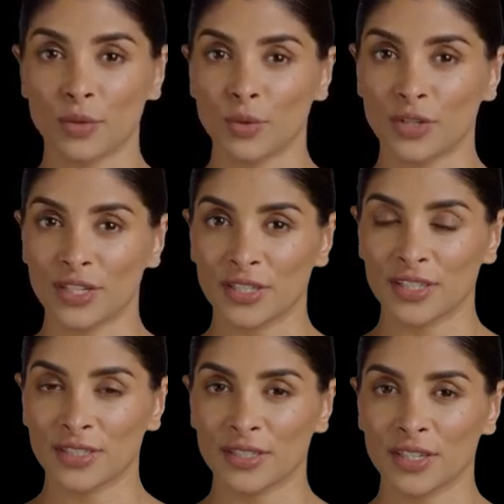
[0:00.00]

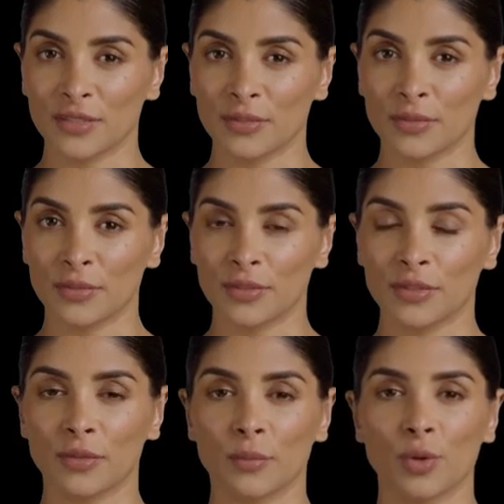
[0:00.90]
Resistance.
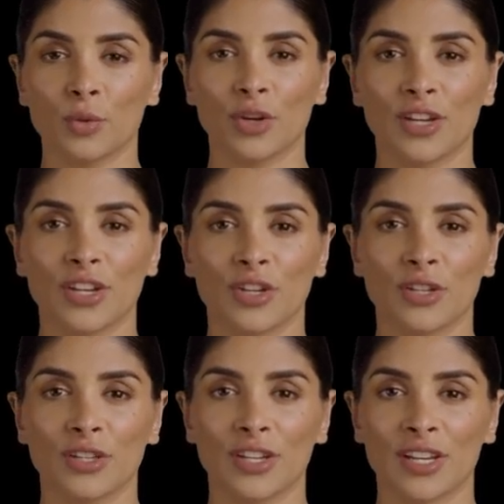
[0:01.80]
Both
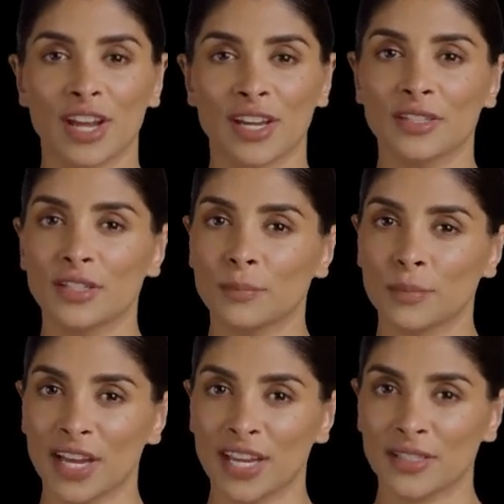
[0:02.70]
clinicians and clients
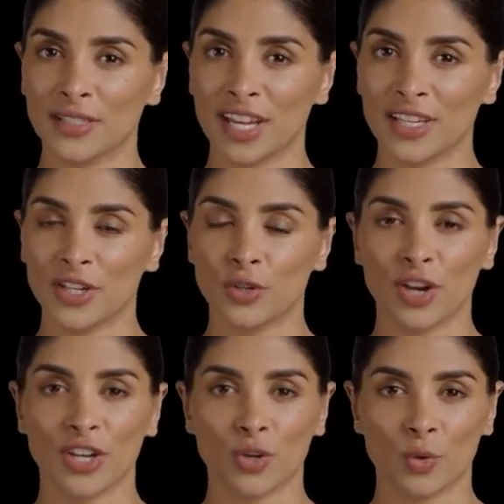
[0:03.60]
may hesitate to
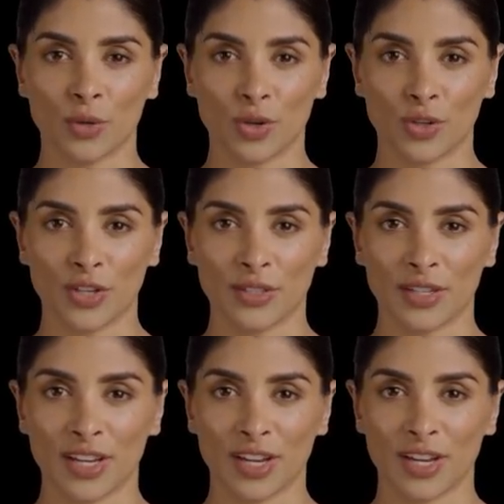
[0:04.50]
try new
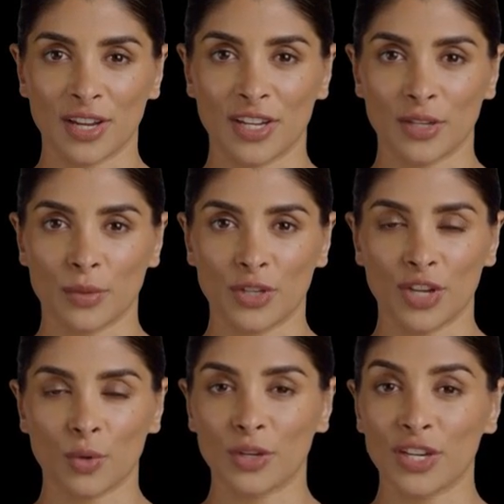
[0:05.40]
approaches,
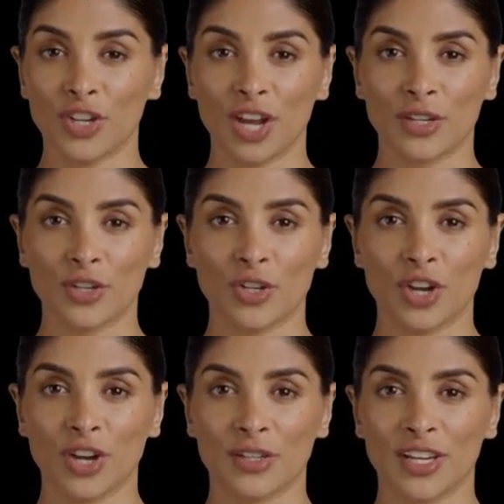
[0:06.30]
especially when they challenge
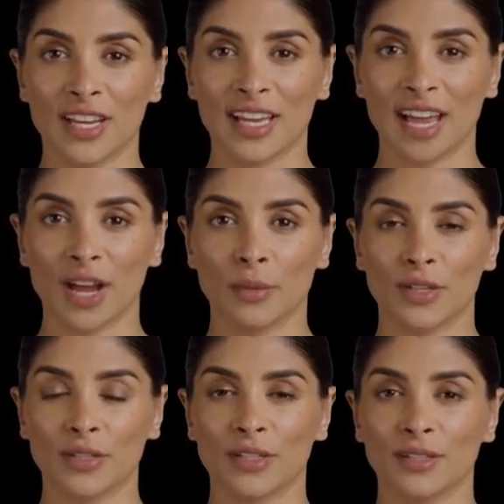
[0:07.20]
long-standing
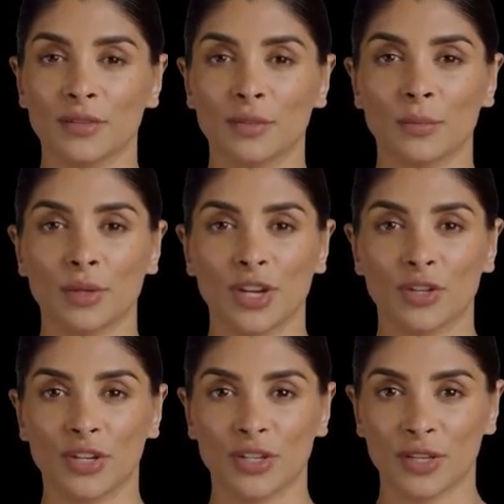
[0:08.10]
habits. But
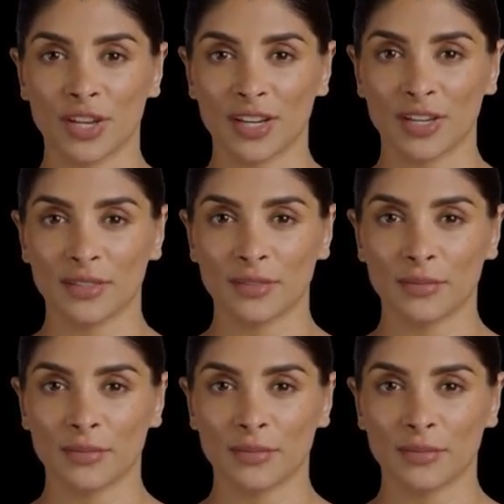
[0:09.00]
here's the thing.